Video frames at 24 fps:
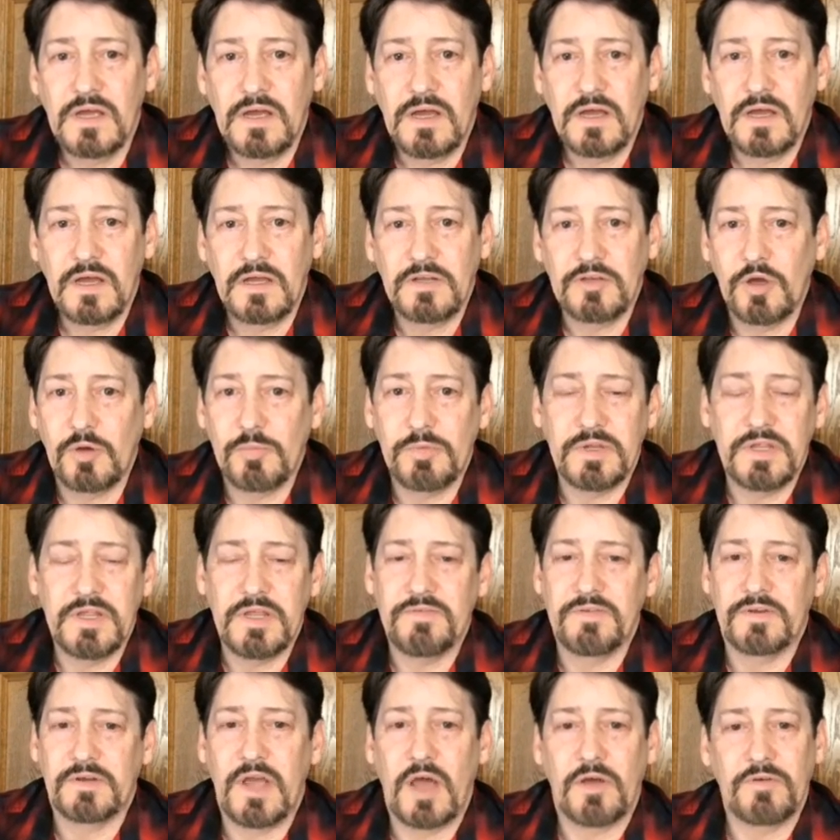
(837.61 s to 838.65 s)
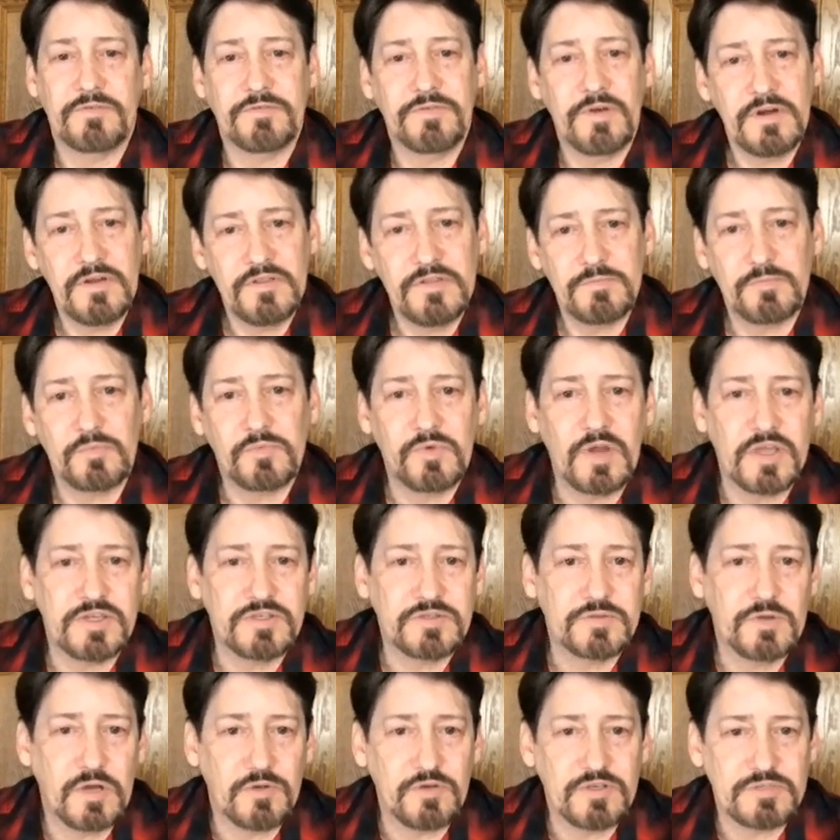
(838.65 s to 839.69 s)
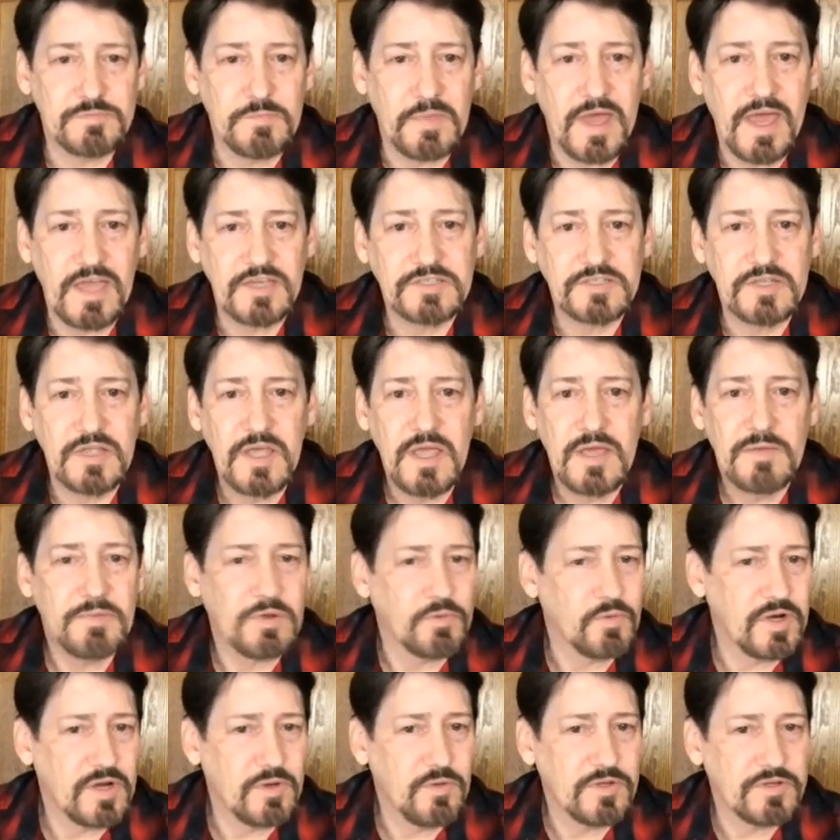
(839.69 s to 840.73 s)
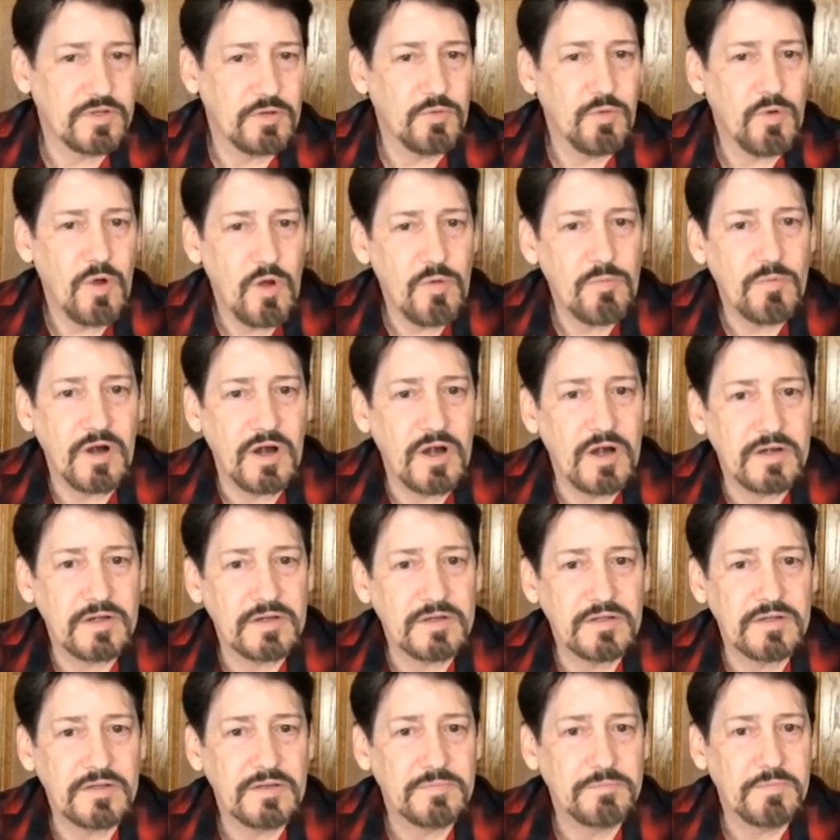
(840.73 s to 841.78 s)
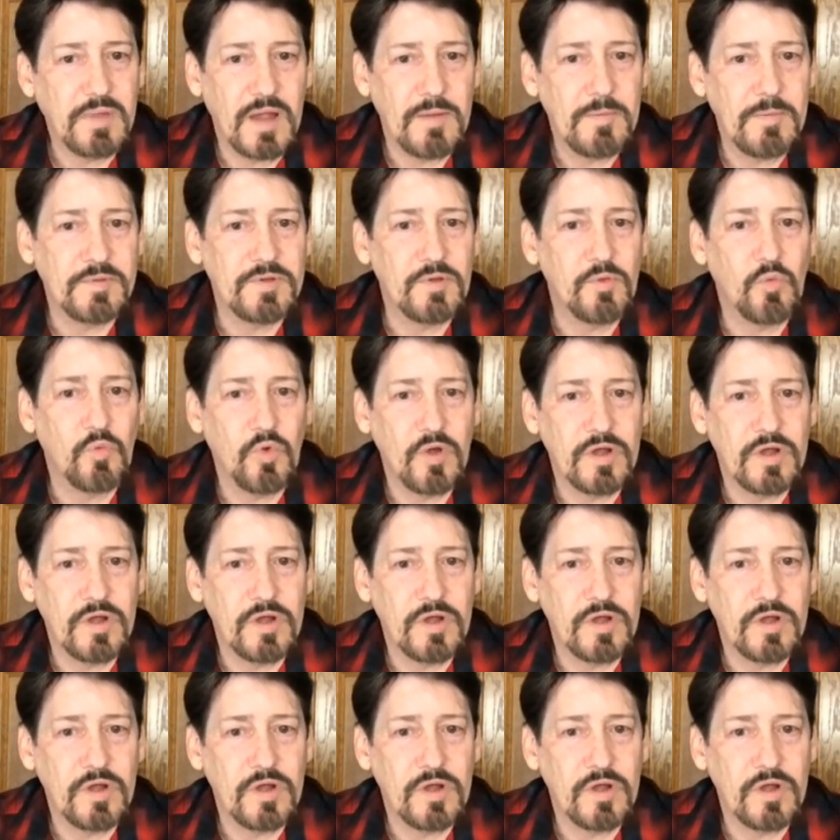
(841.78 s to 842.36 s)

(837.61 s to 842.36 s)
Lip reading: Nobody even out in front of the restaurant was masked. But when I went to Walmart, probably 1